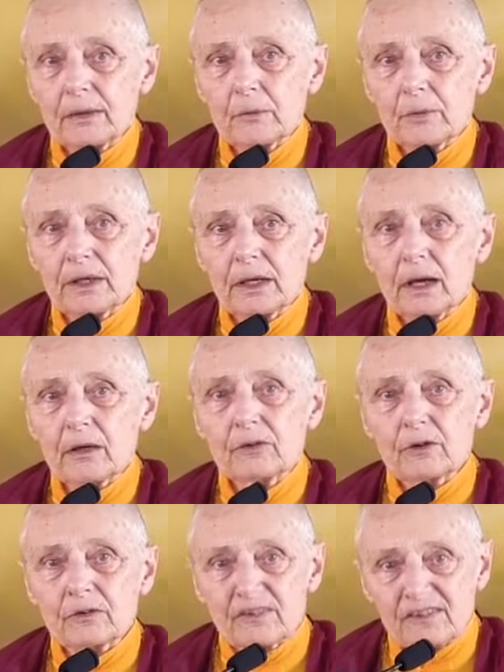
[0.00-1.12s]
and we are
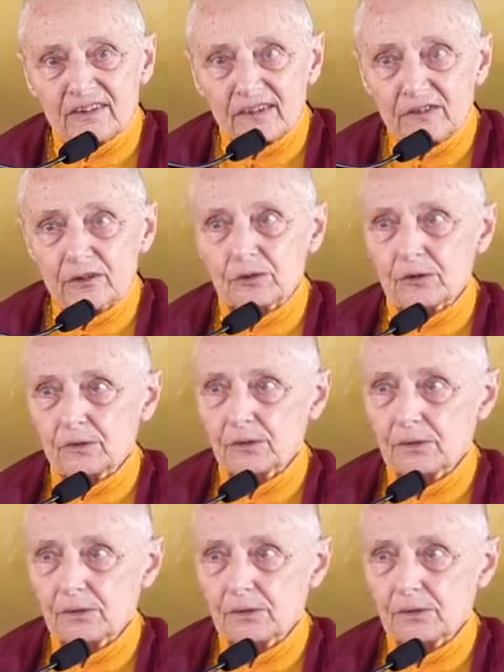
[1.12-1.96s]
not centered.